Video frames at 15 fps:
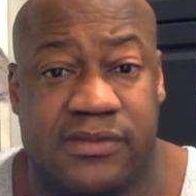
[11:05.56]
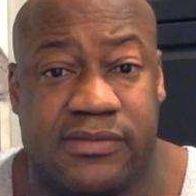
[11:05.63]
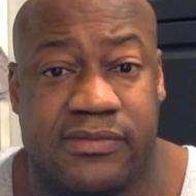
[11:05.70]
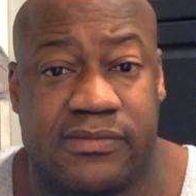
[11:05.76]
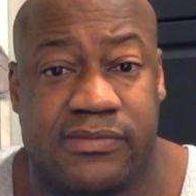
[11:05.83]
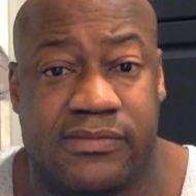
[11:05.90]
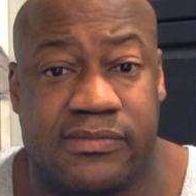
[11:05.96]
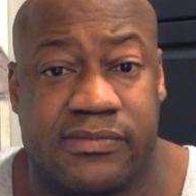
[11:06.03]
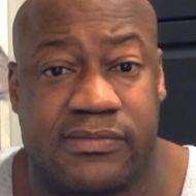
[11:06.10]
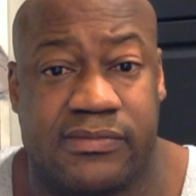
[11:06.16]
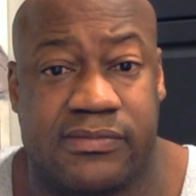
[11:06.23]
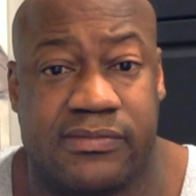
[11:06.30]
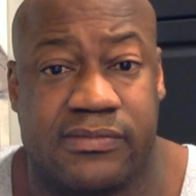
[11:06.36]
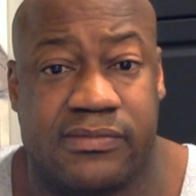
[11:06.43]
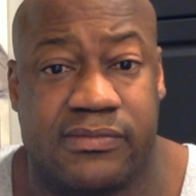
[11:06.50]

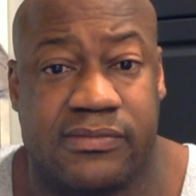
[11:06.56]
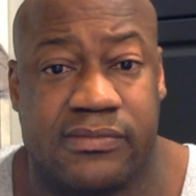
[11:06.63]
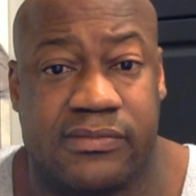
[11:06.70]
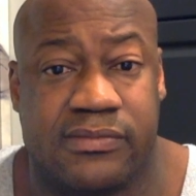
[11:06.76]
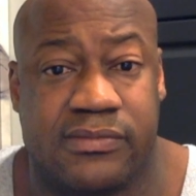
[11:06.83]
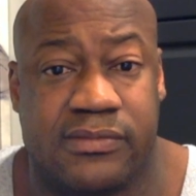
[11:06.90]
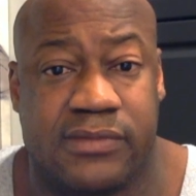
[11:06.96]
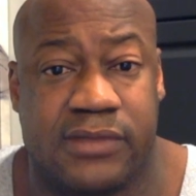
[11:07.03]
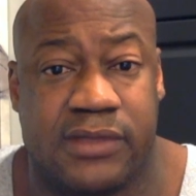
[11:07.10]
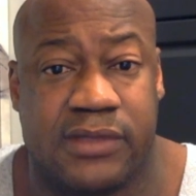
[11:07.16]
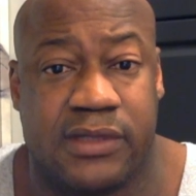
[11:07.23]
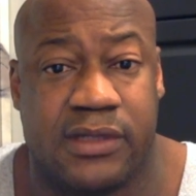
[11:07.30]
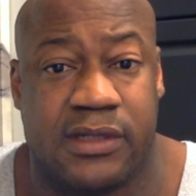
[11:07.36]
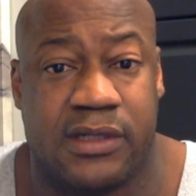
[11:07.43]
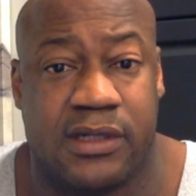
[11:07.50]

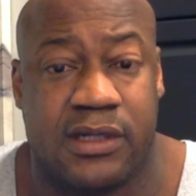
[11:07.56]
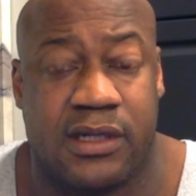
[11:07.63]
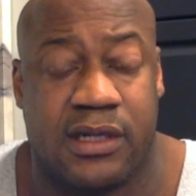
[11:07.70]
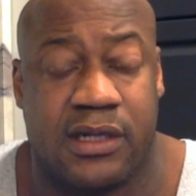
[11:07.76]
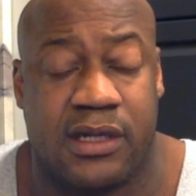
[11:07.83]
Nobody speaks.